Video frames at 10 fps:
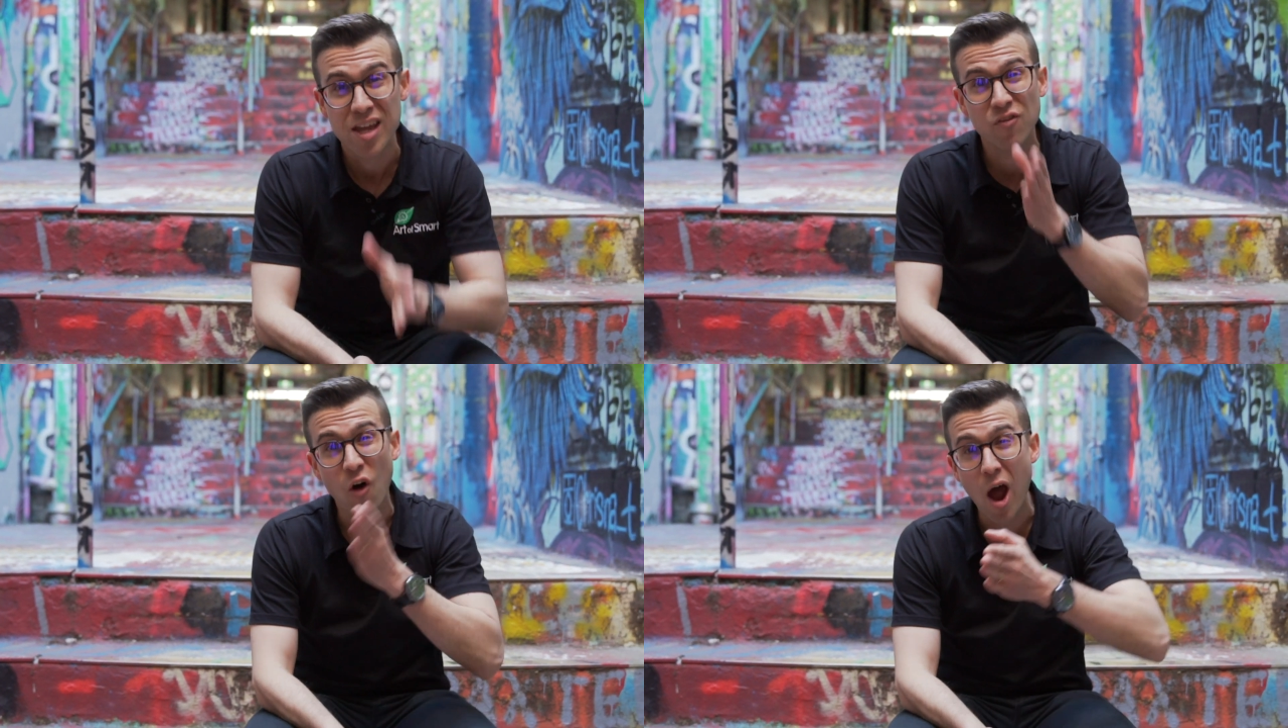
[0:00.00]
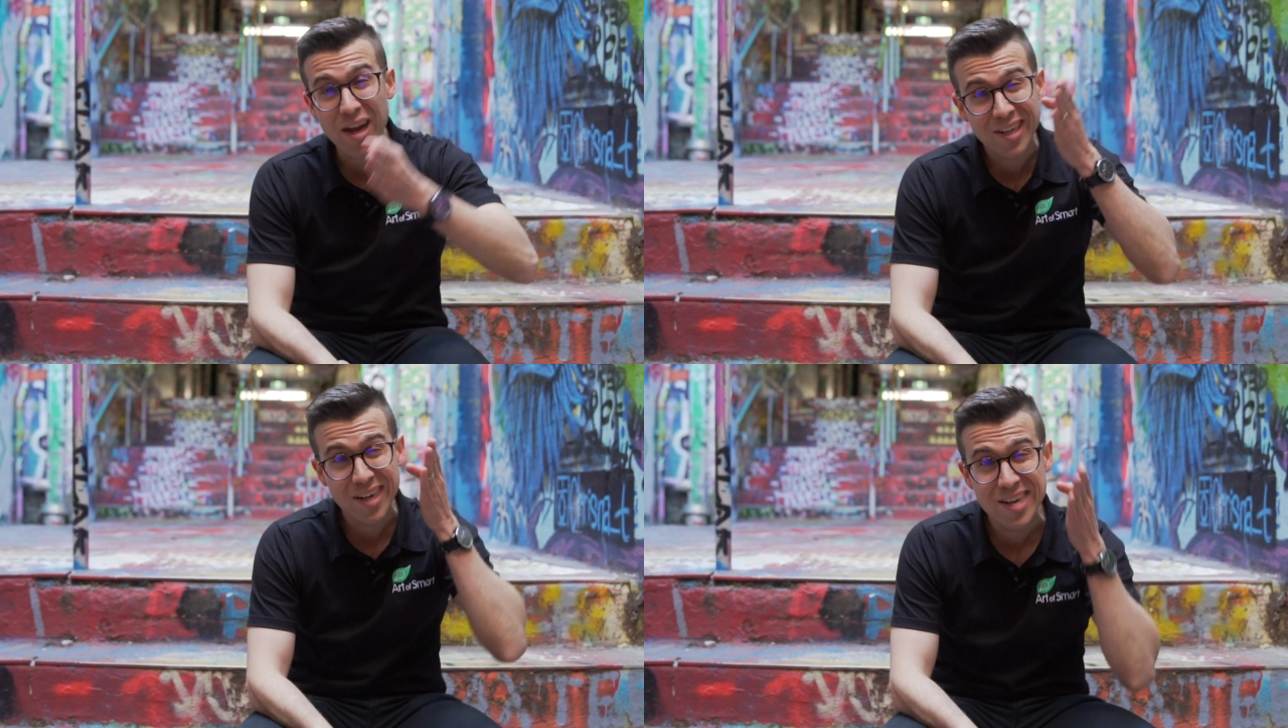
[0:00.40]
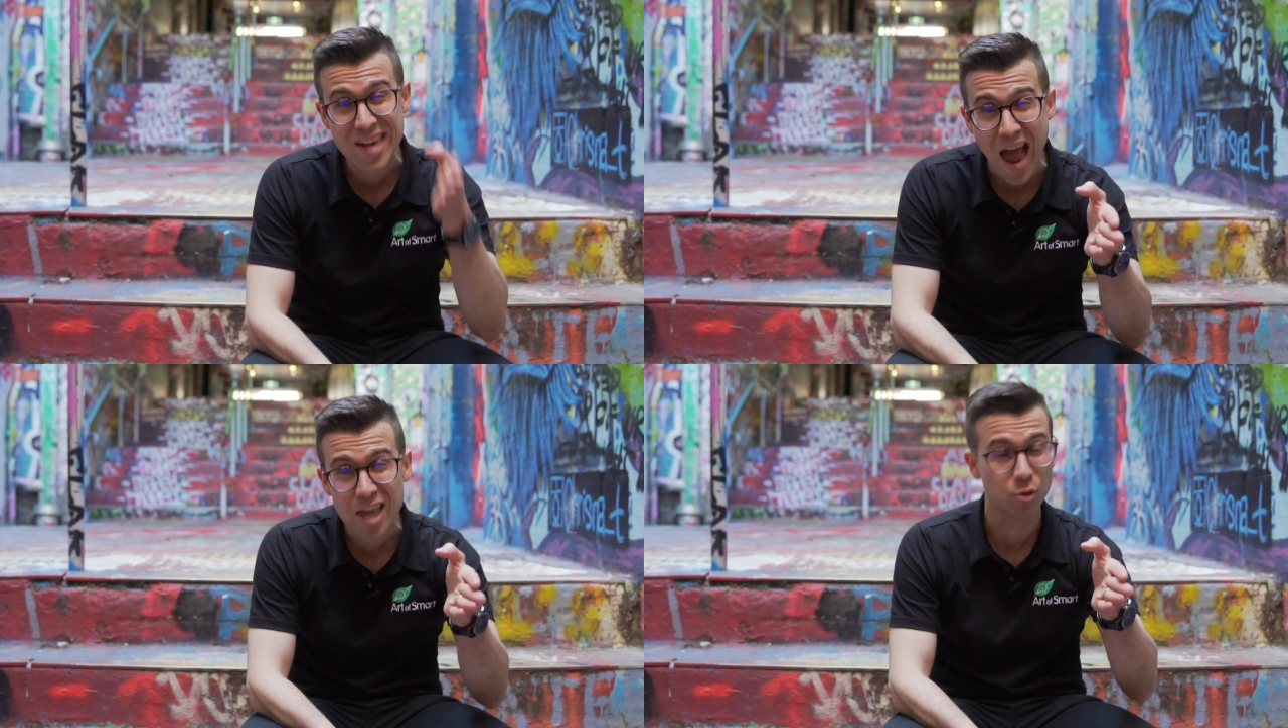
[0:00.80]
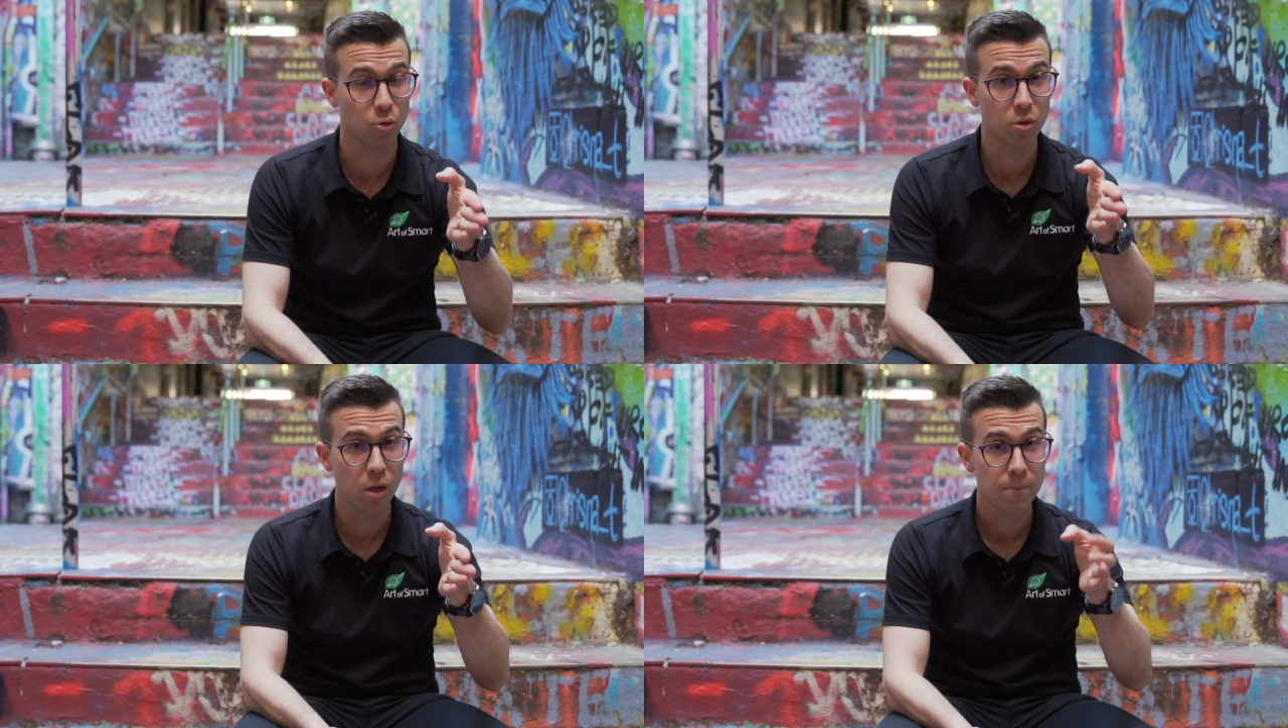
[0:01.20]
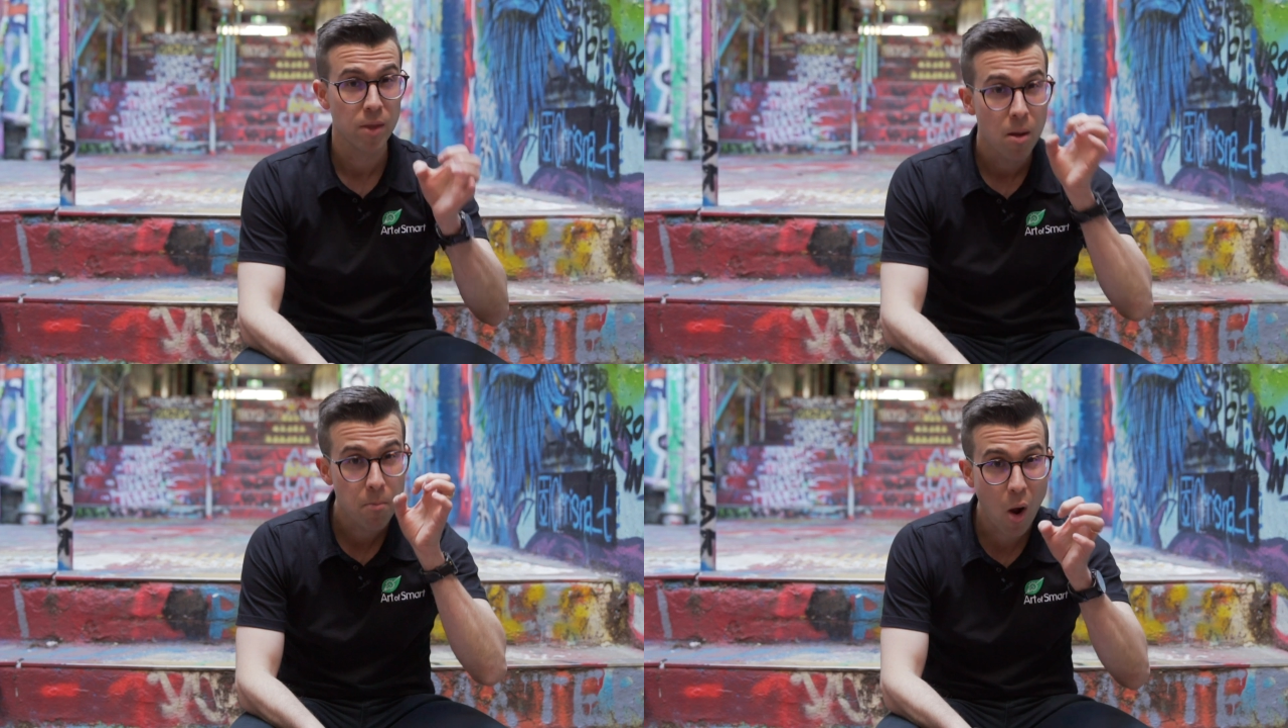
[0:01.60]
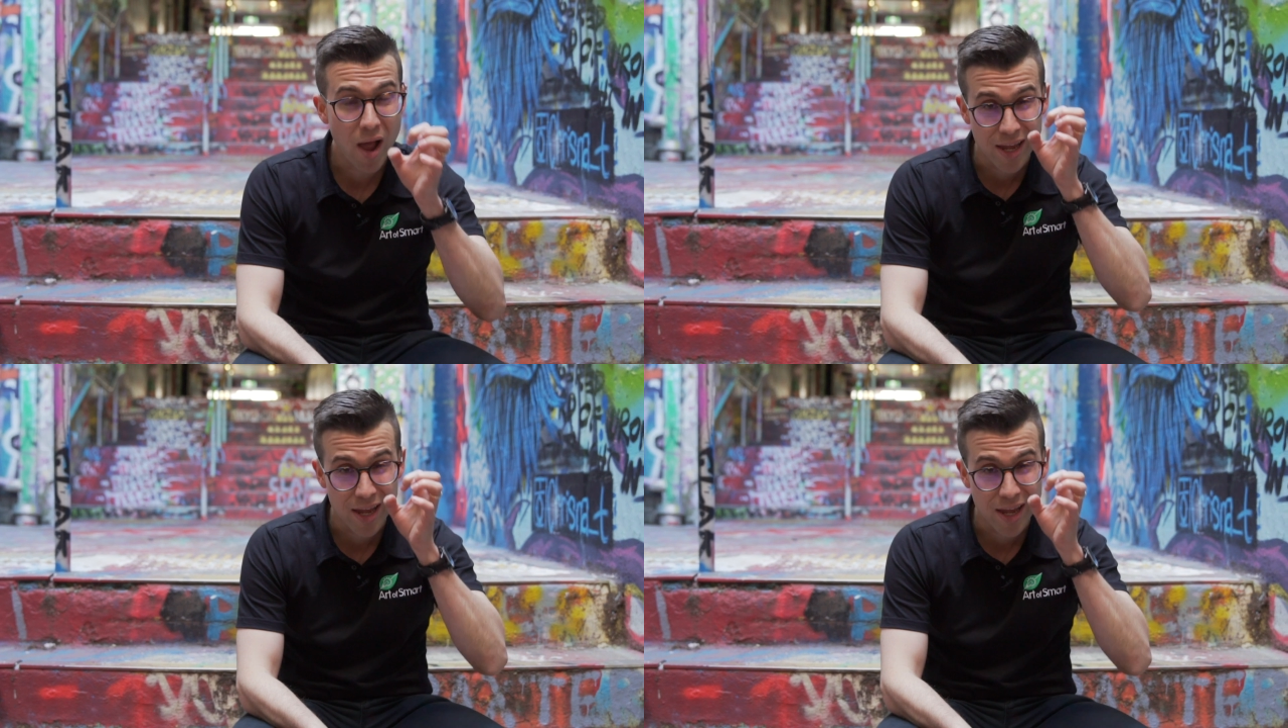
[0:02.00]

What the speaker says: If I can nail my